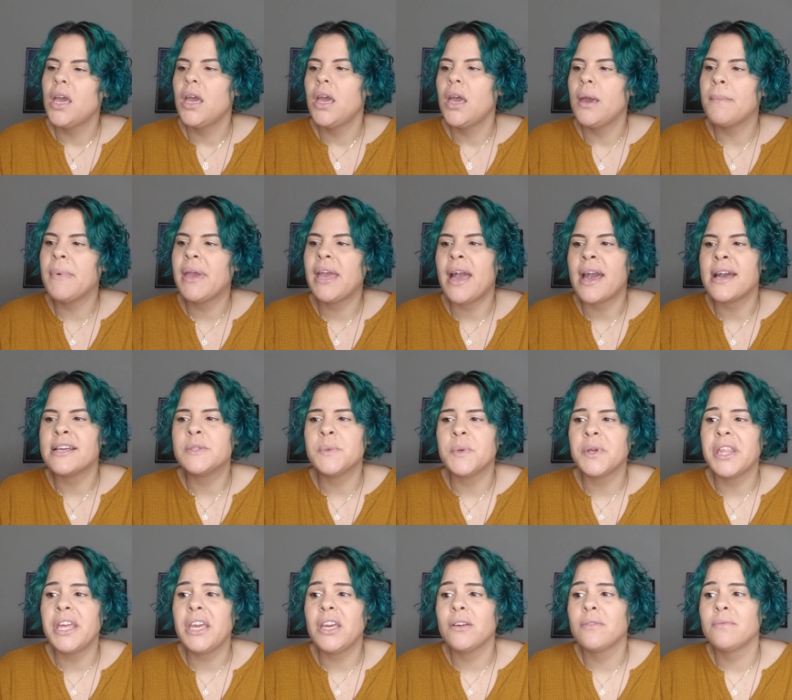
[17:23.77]
And my guys were
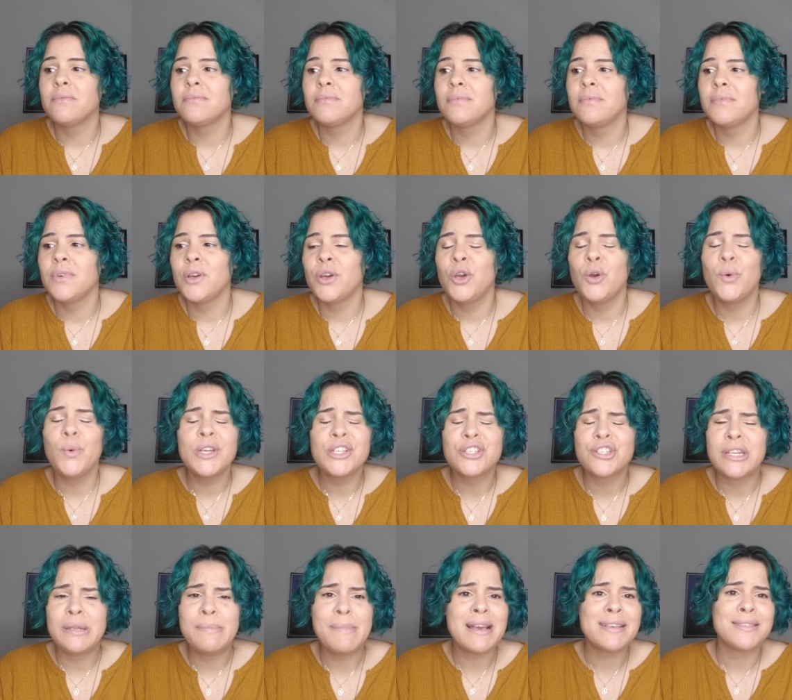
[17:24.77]
like, who is
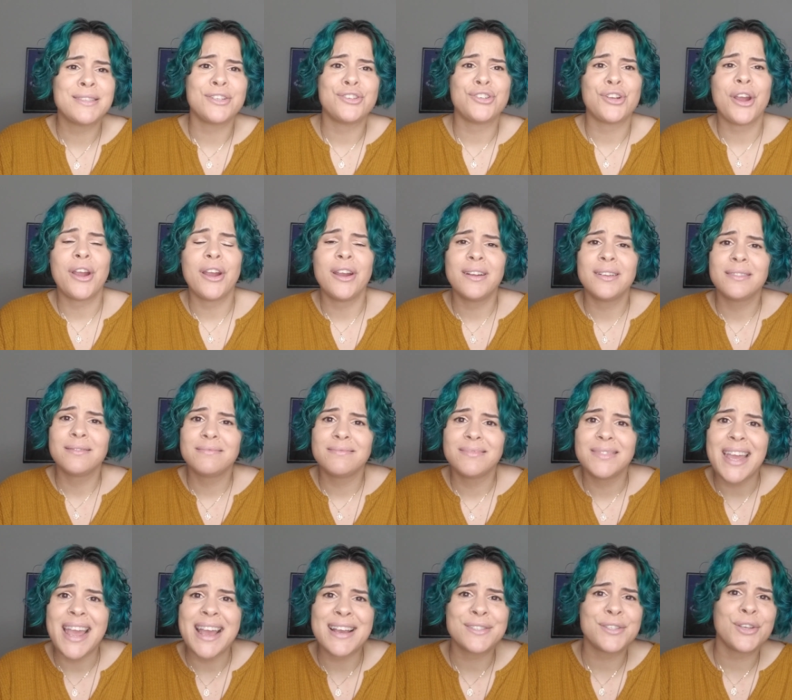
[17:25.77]
she? Message her.
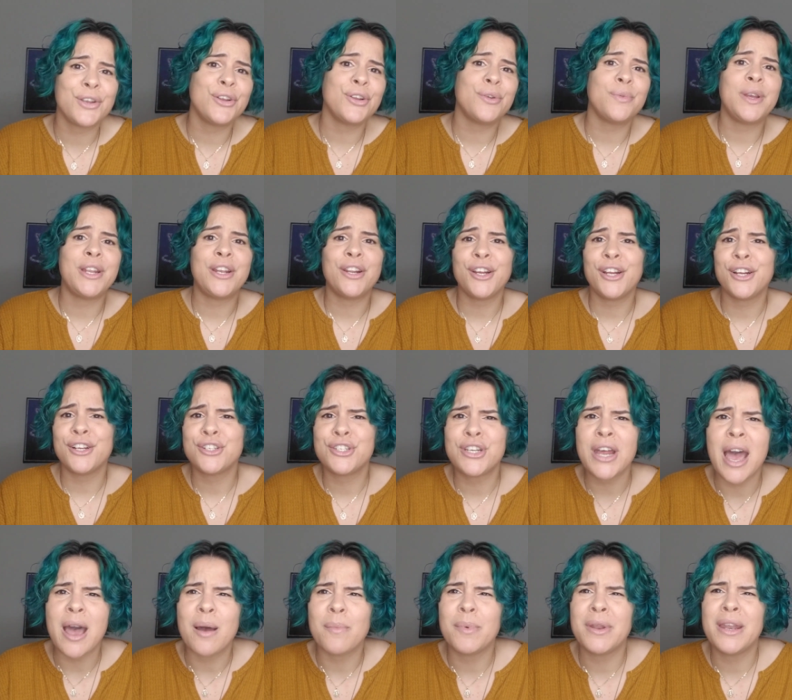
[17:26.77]
Ask her to read at her
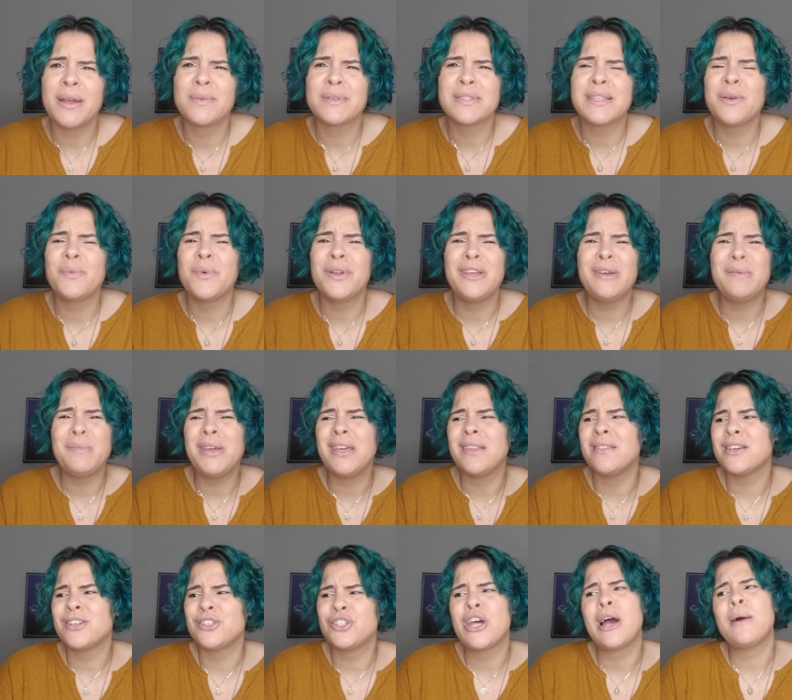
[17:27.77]
shop. And I was like, what do you mean?
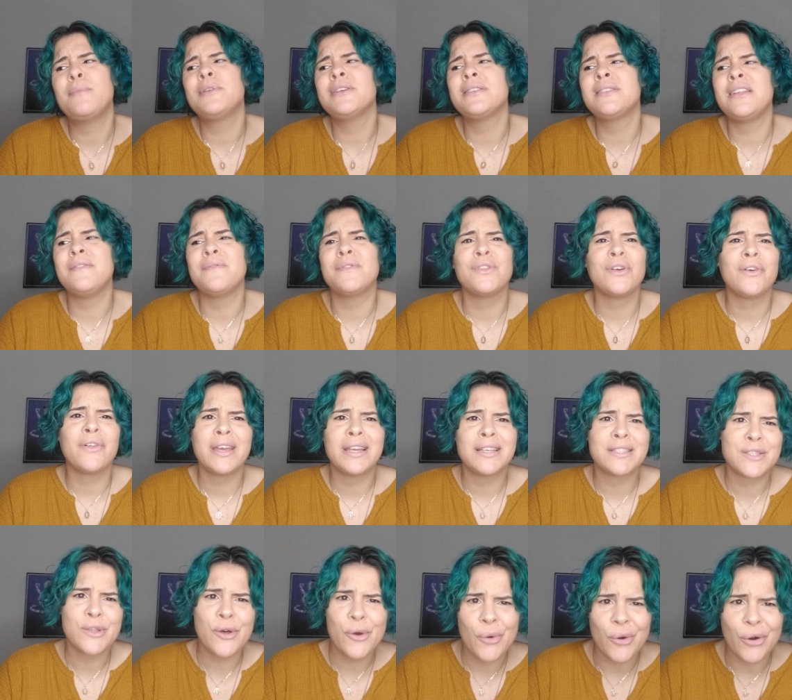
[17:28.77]
This shop doesn't even look like
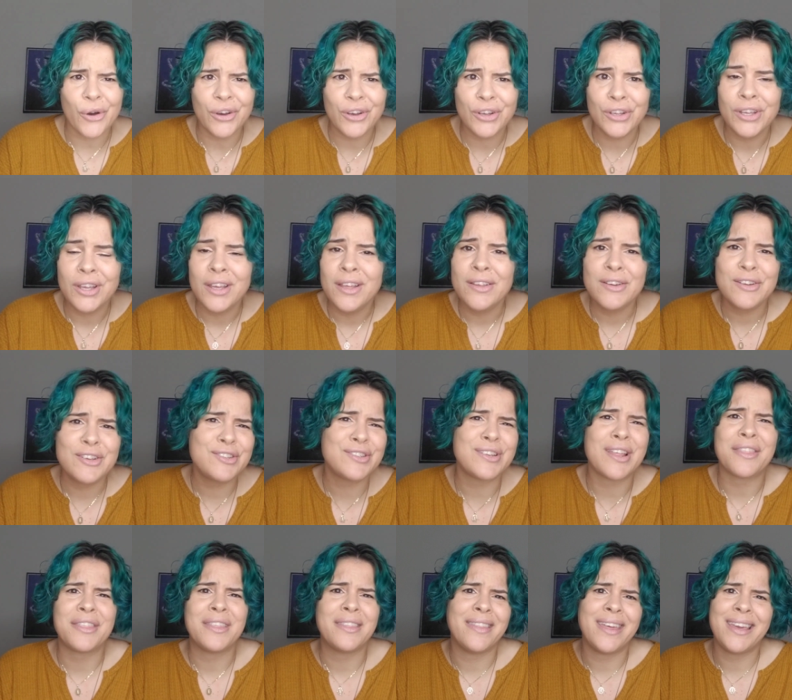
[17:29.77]
it's local. There's
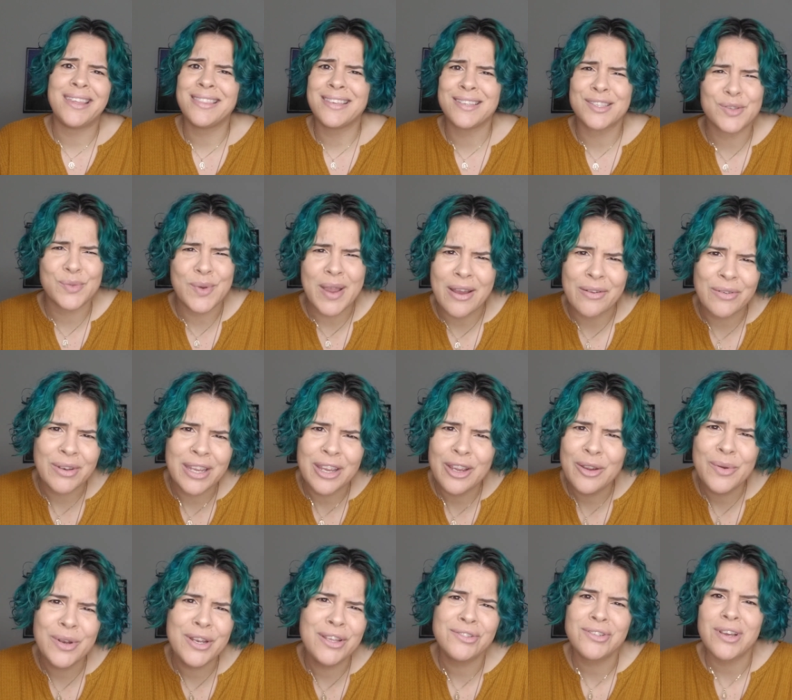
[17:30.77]
nothing like this around here.
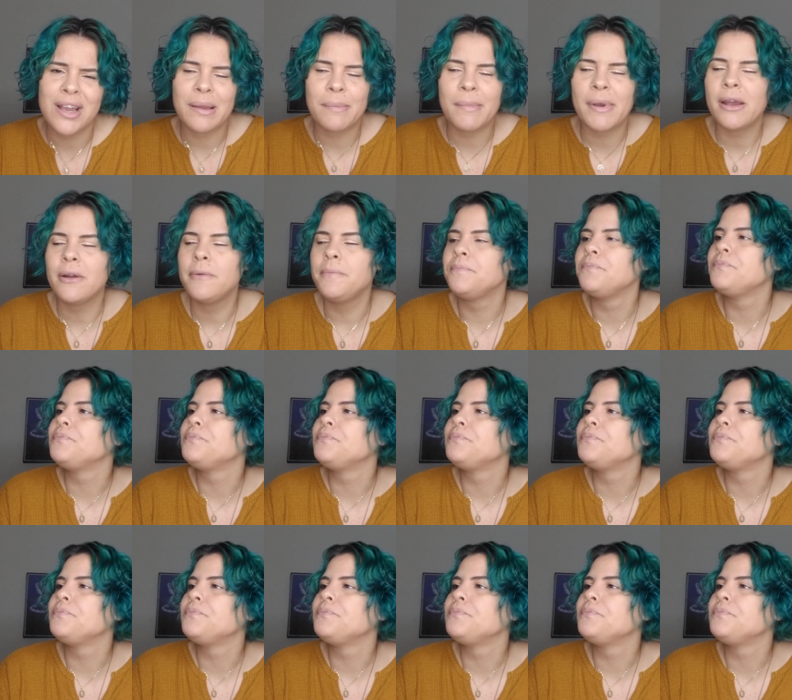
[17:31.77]
What are you talking about?